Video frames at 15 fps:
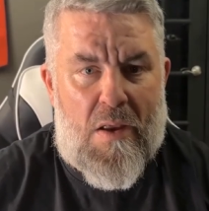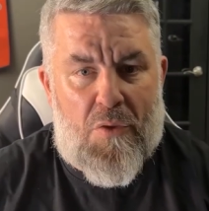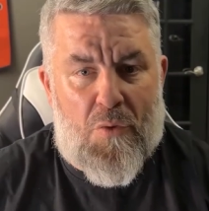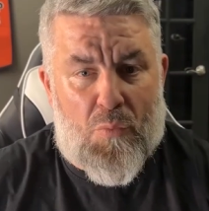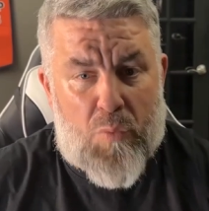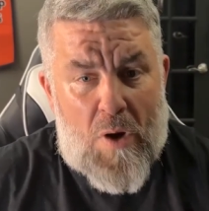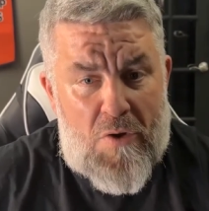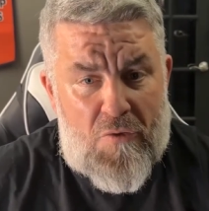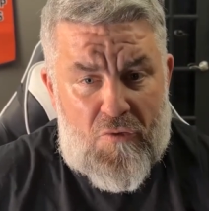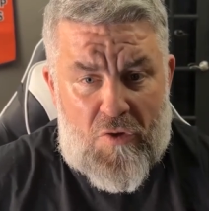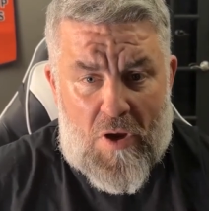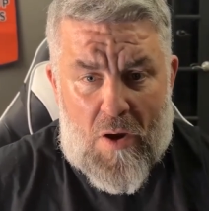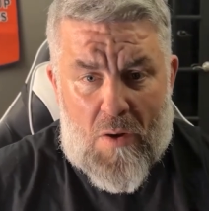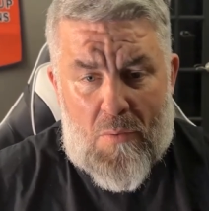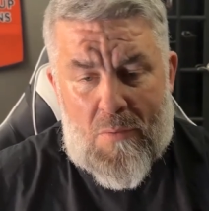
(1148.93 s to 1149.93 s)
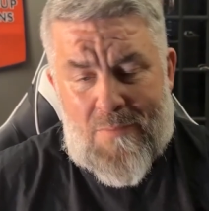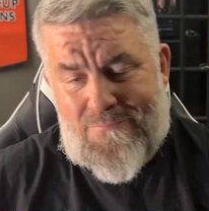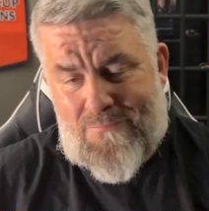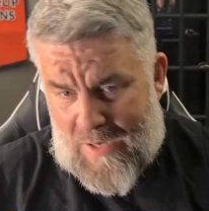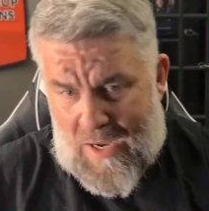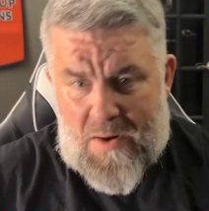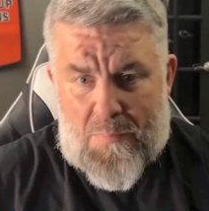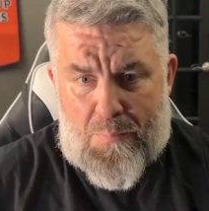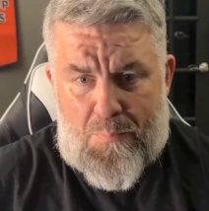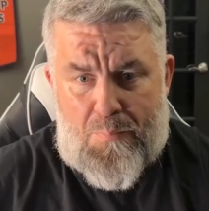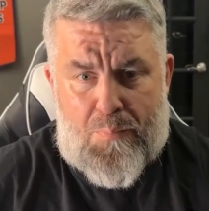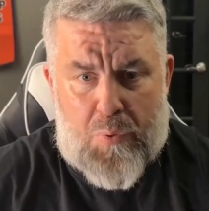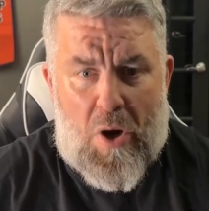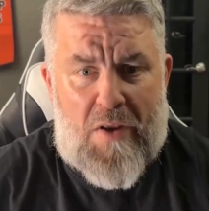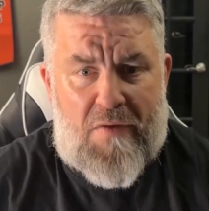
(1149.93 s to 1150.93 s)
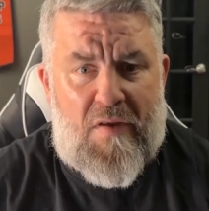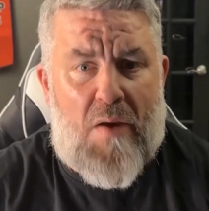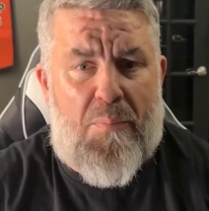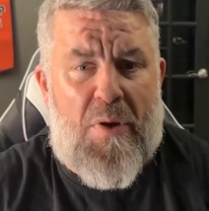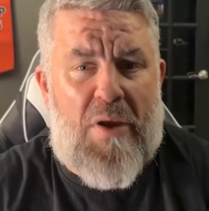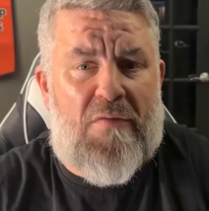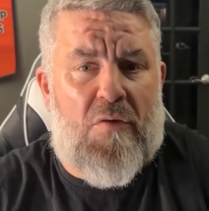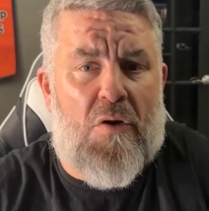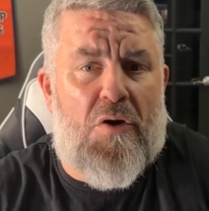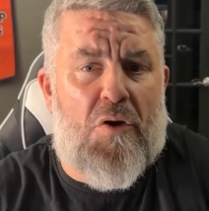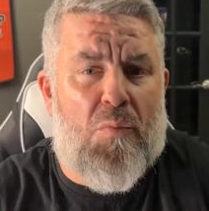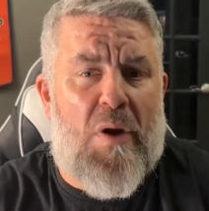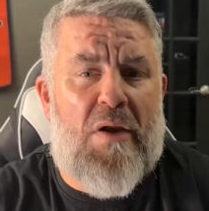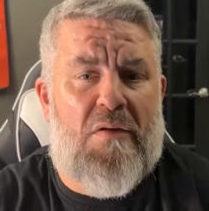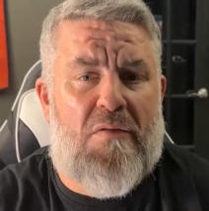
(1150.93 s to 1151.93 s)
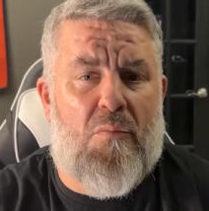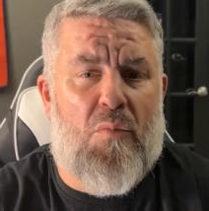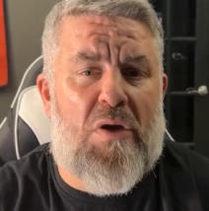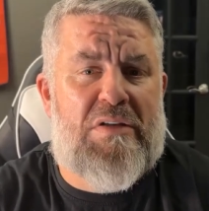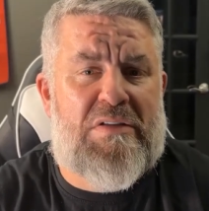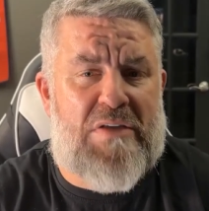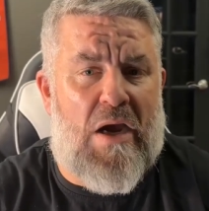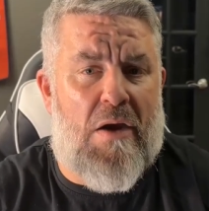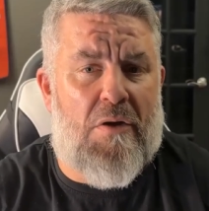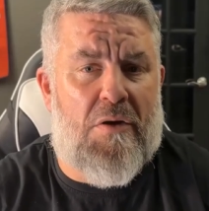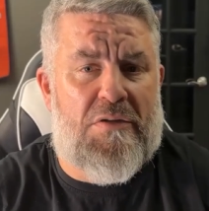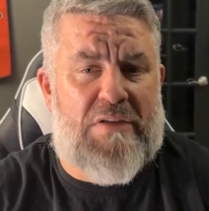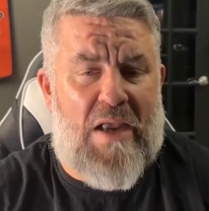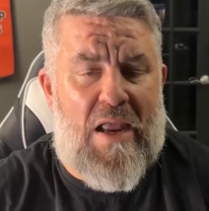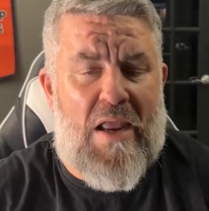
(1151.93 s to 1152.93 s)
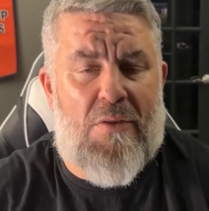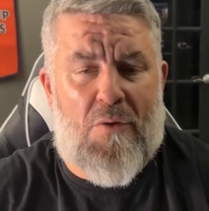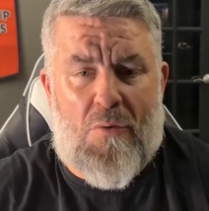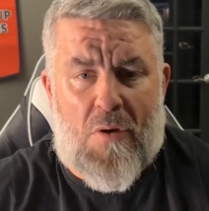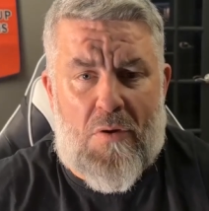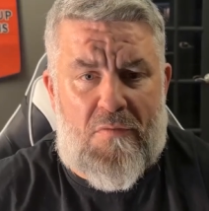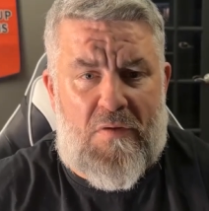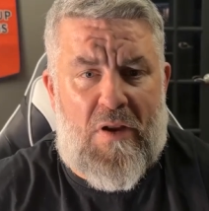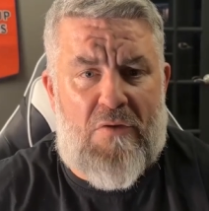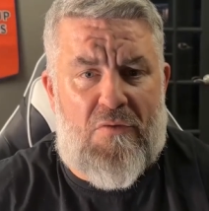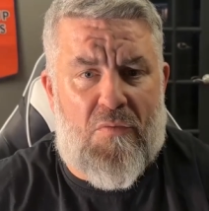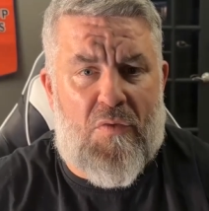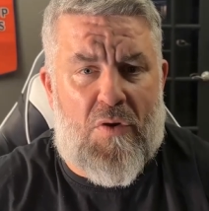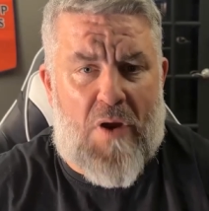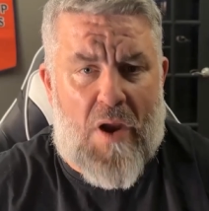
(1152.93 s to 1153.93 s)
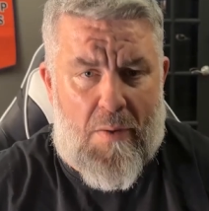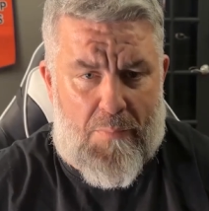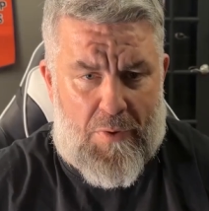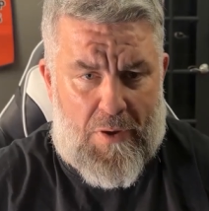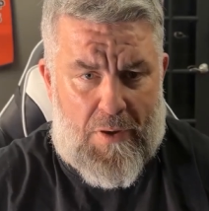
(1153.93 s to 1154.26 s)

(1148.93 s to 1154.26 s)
The ratio kind of breaks out based on your risk tolerance and the growth stage of your company.